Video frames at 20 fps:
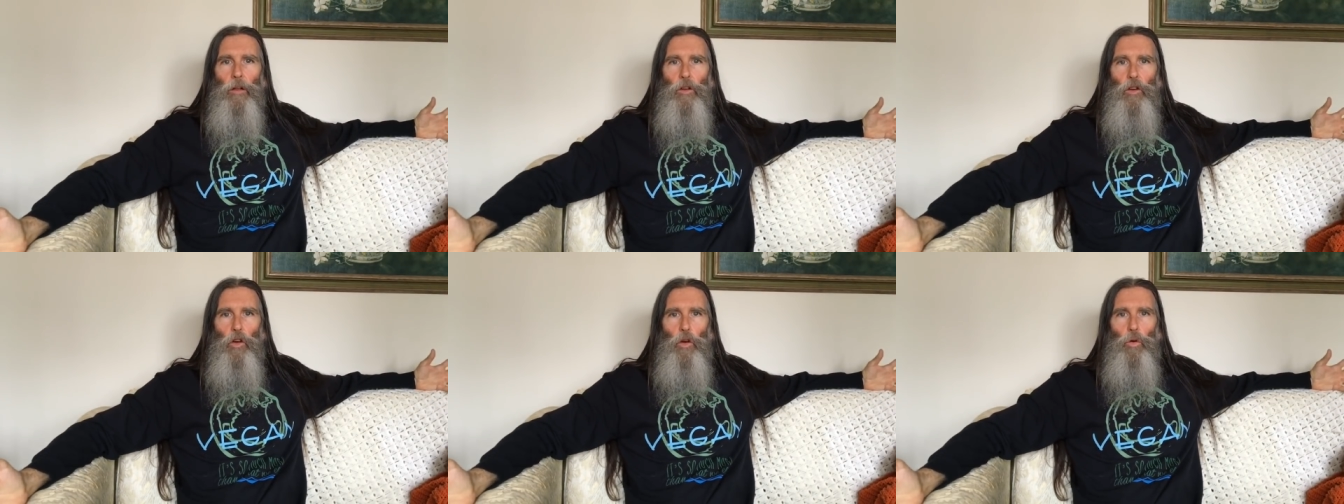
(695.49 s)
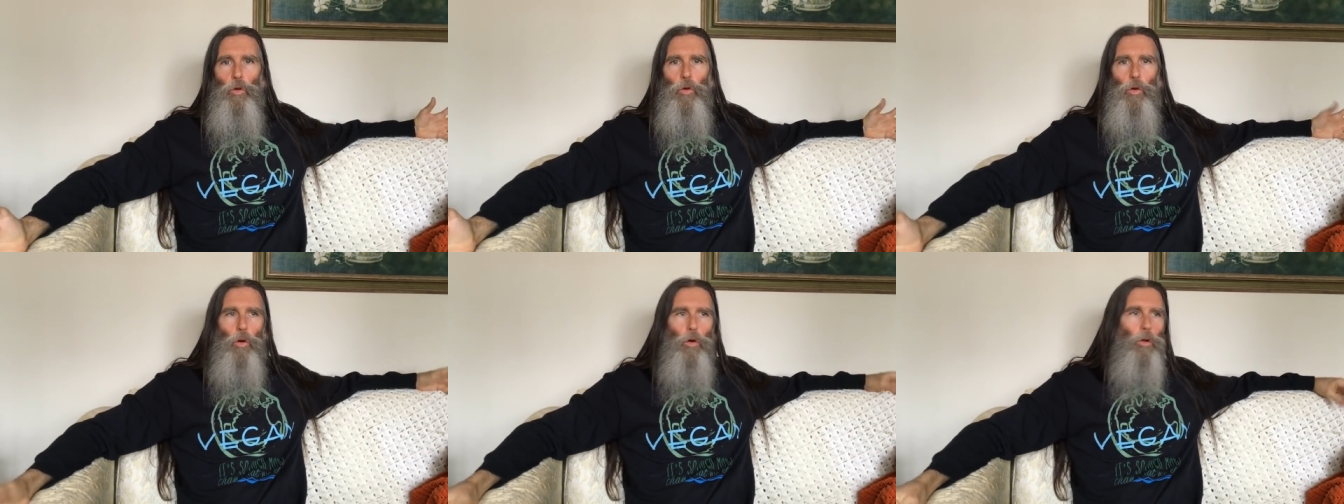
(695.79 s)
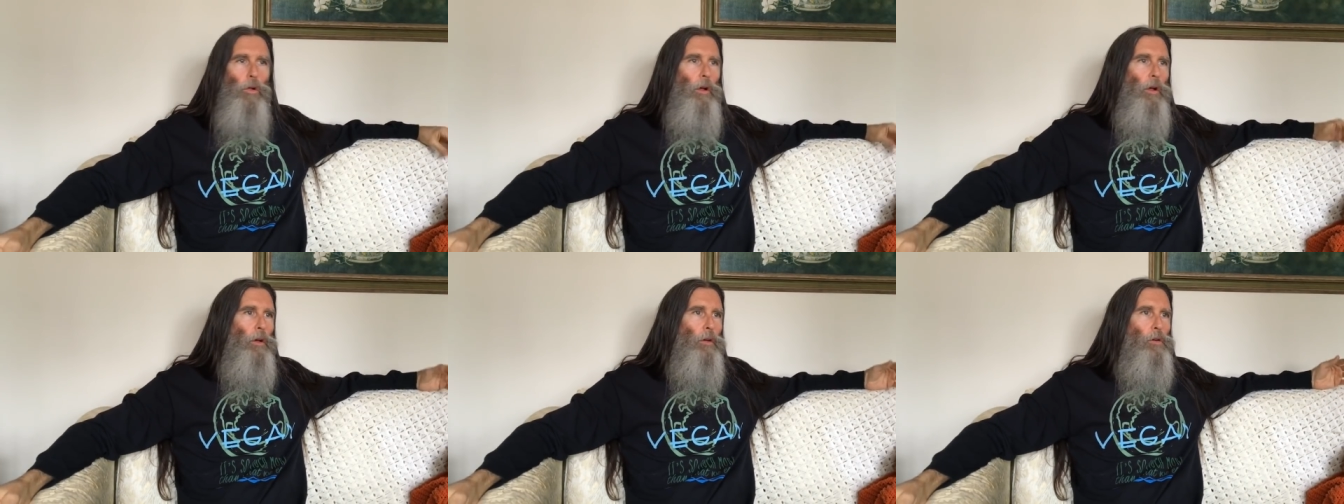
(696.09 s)

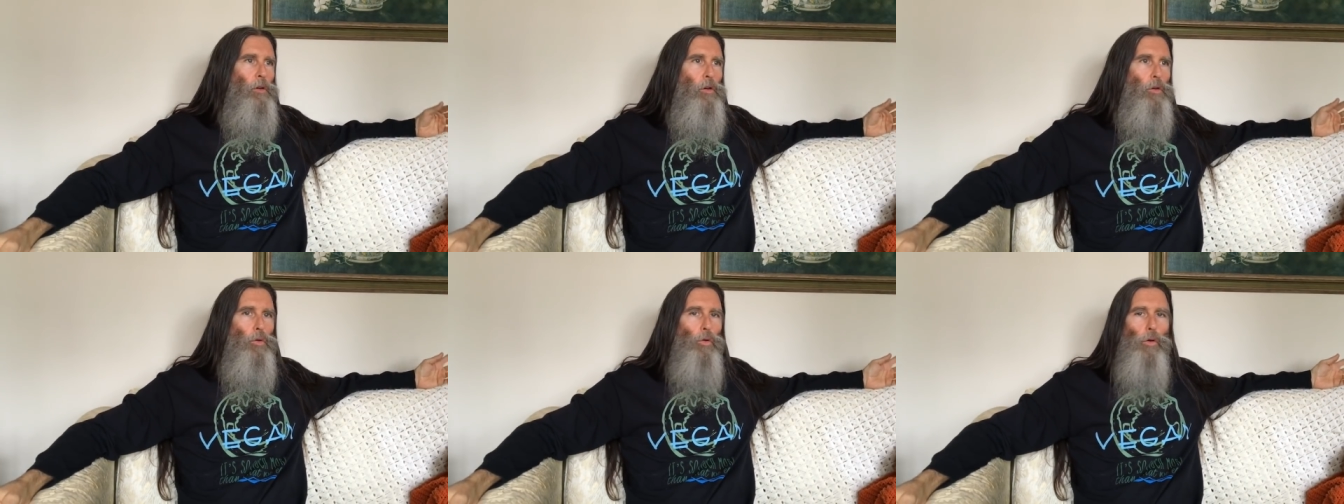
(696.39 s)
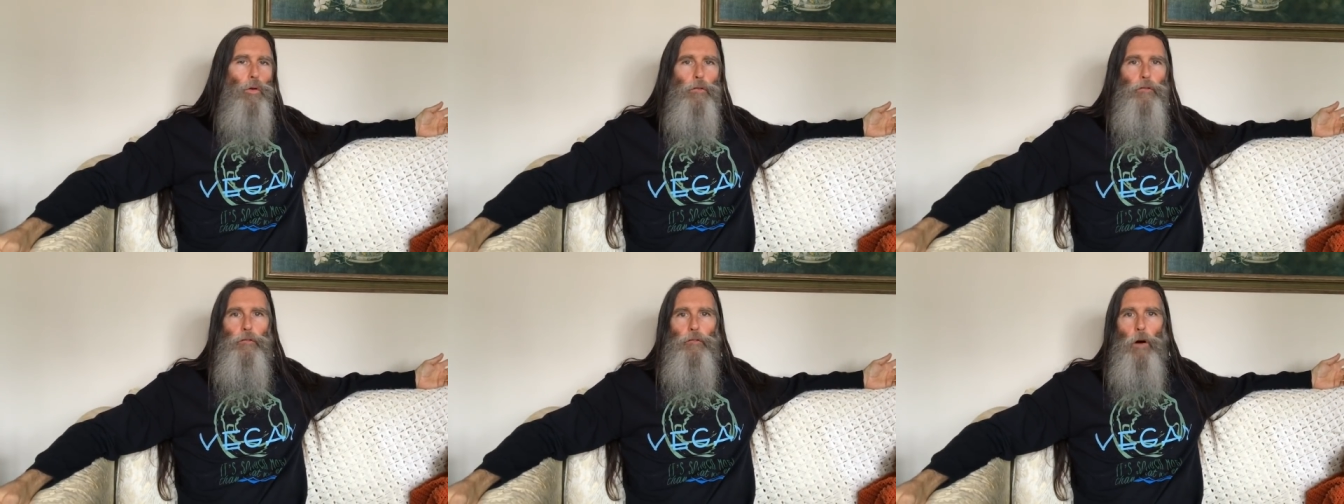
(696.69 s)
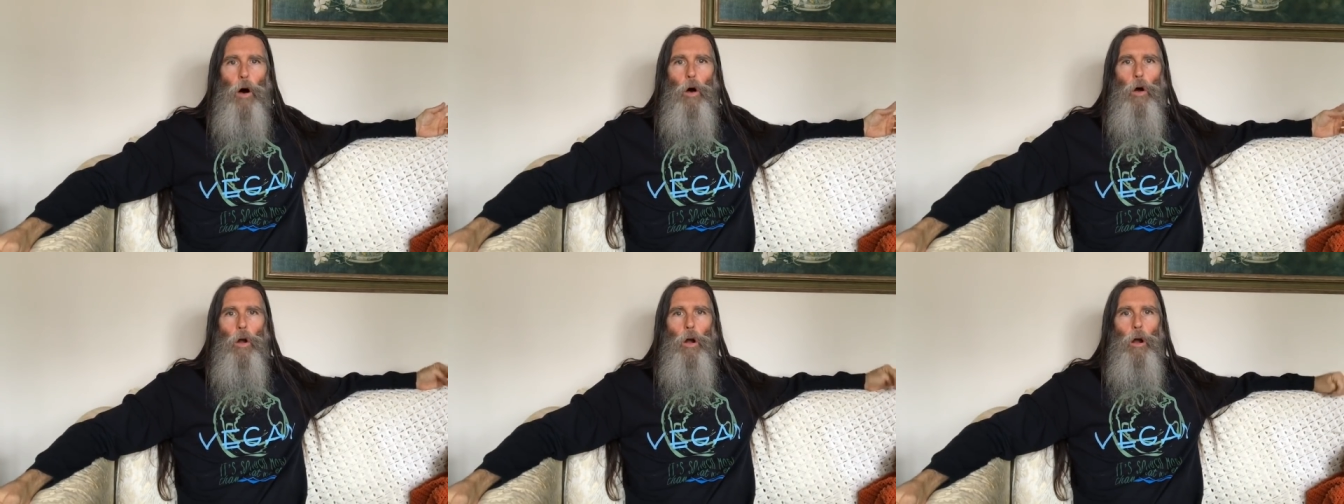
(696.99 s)
google google
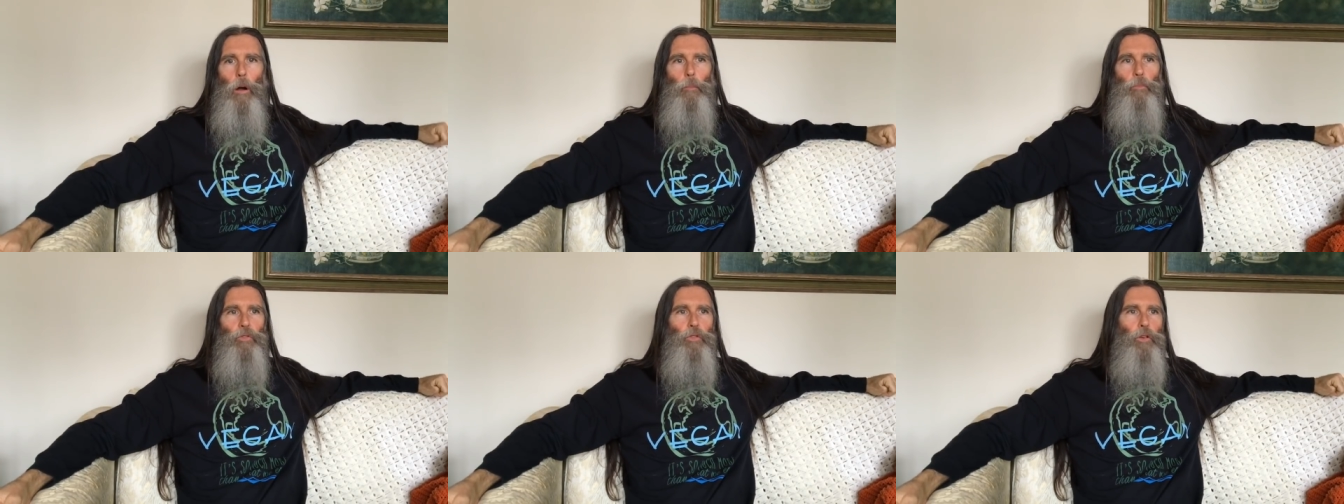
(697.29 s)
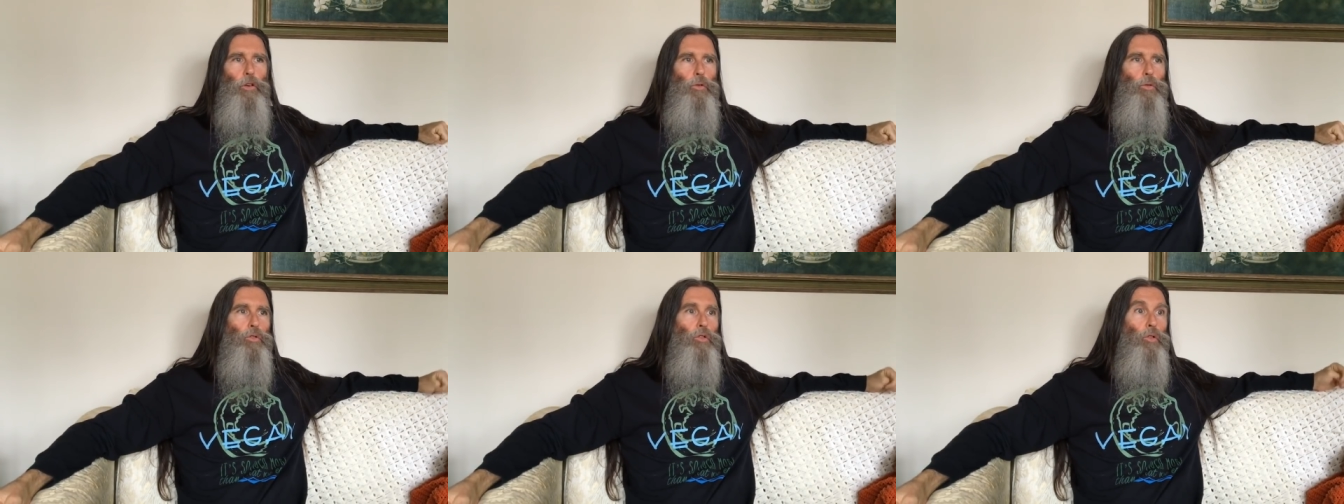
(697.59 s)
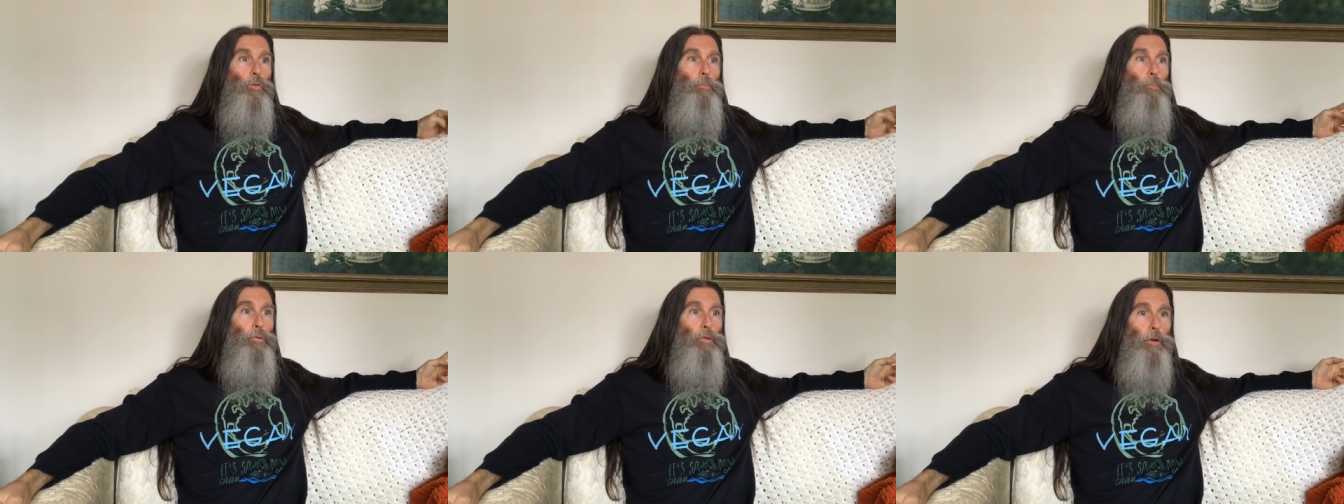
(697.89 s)
farms
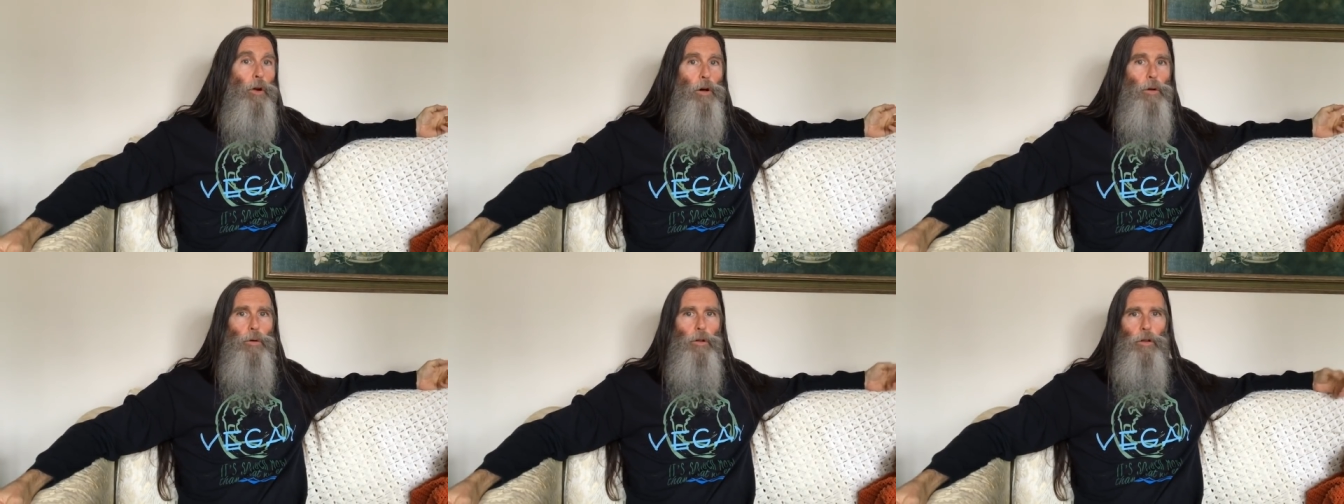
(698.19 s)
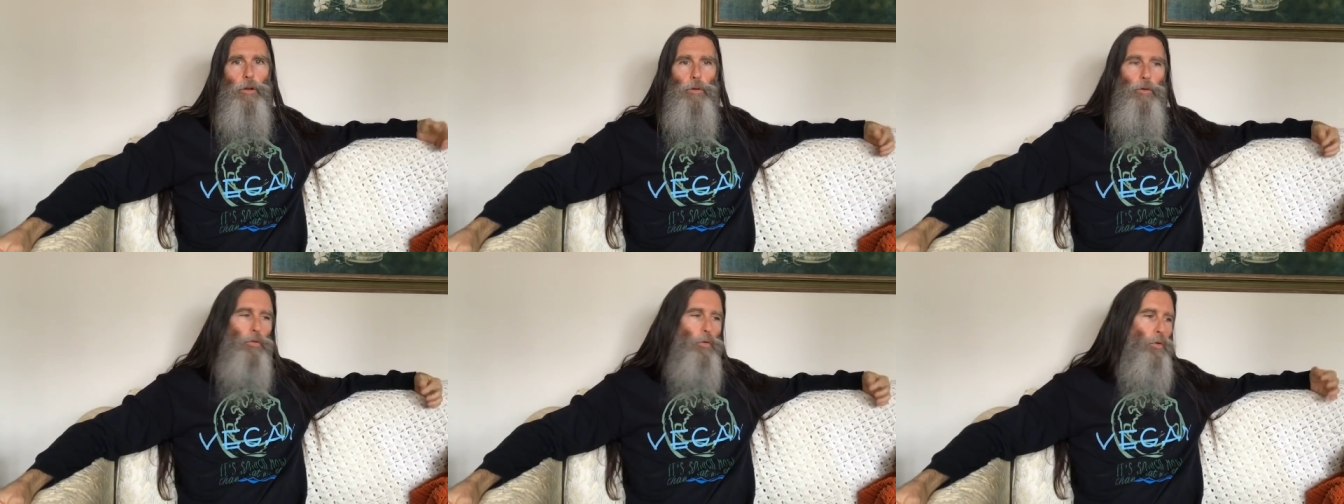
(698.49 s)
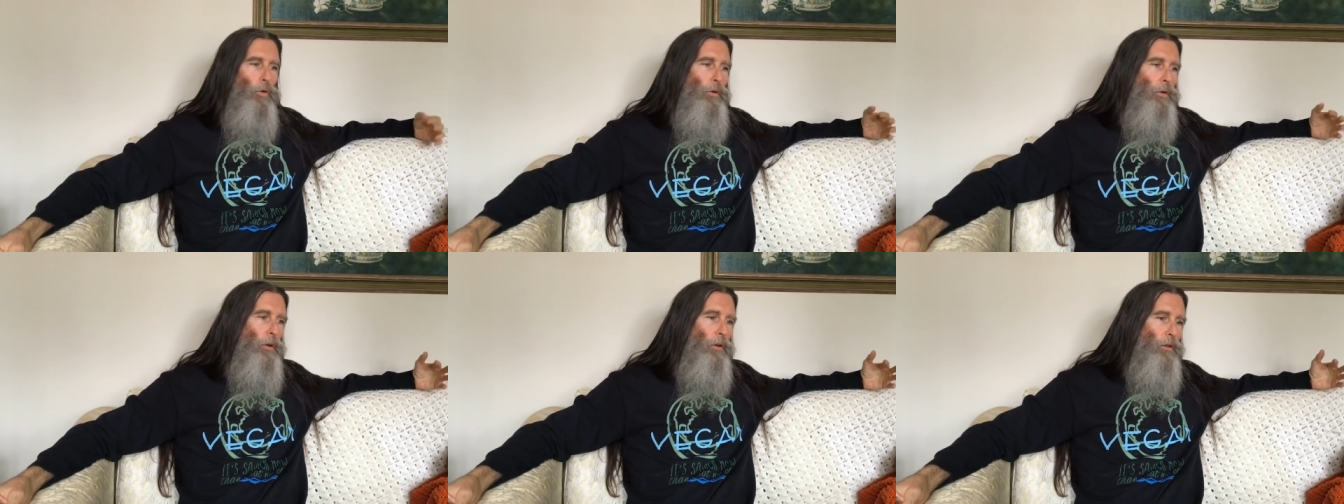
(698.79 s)
google produce
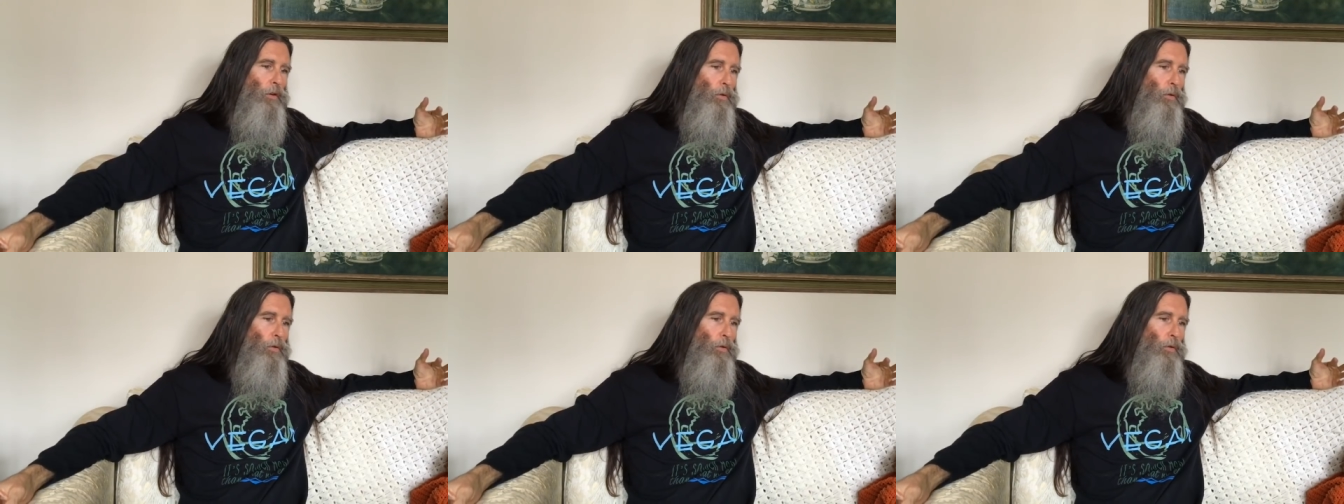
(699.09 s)
or